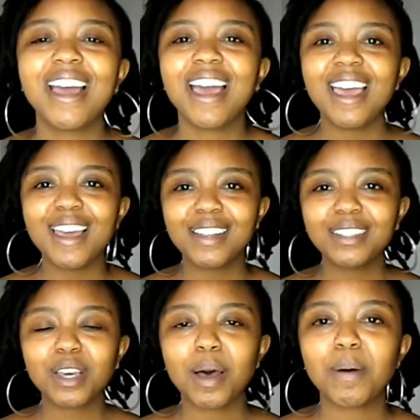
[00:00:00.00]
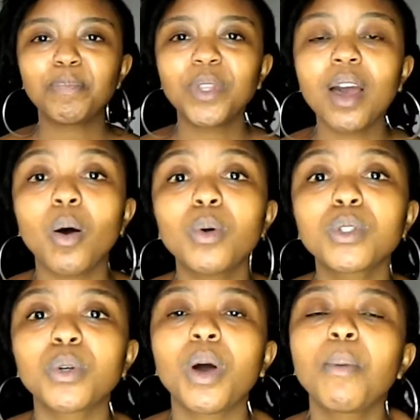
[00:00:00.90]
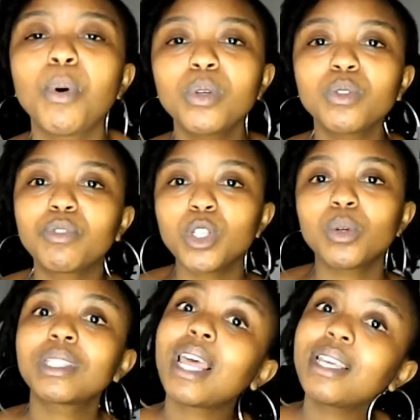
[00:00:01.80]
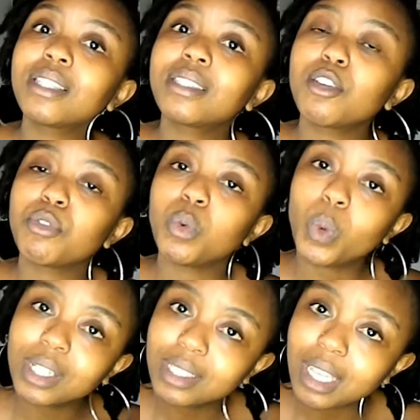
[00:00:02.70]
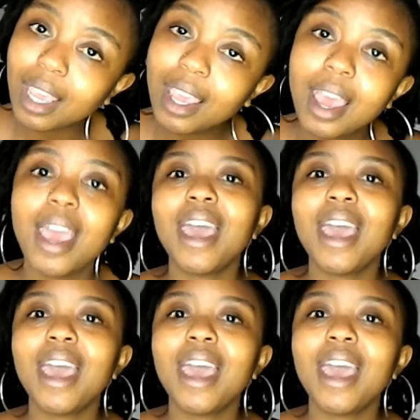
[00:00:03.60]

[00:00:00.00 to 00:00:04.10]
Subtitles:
And yeah, also I post videos like this every Wednesday,